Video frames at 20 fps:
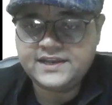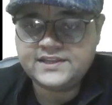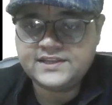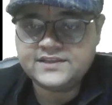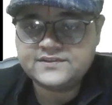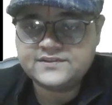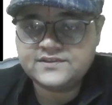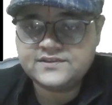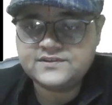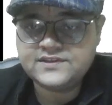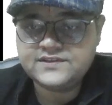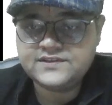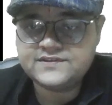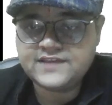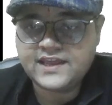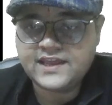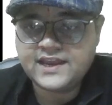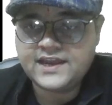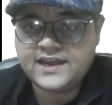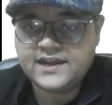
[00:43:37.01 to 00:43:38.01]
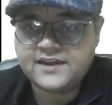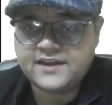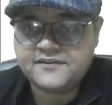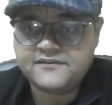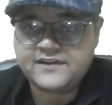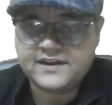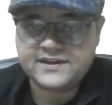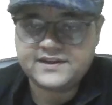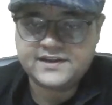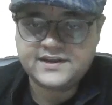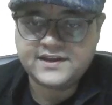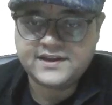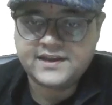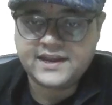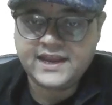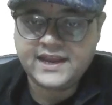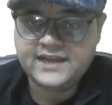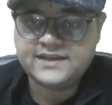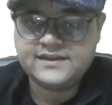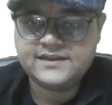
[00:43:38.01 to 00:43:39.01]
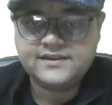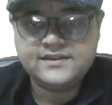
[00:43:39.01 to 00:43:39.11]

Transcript: this is the second reflected ray, right?